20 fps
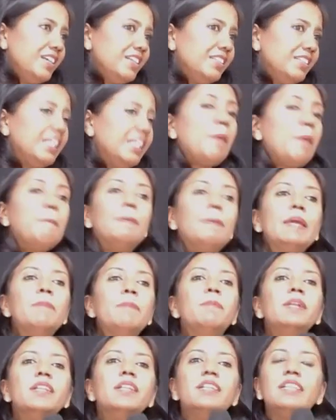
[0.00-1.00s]
There are
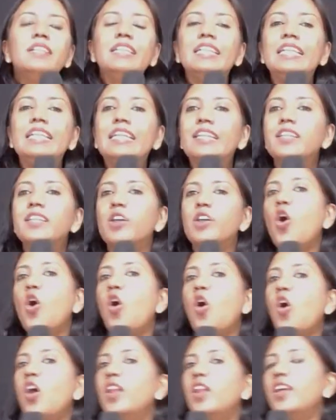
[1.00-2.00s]
people in need
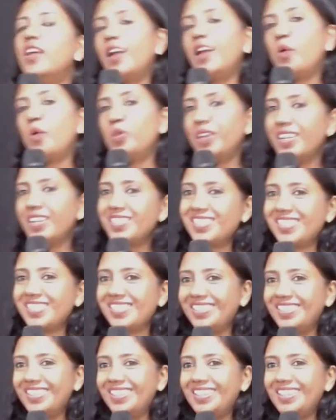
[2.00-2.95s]
all around us.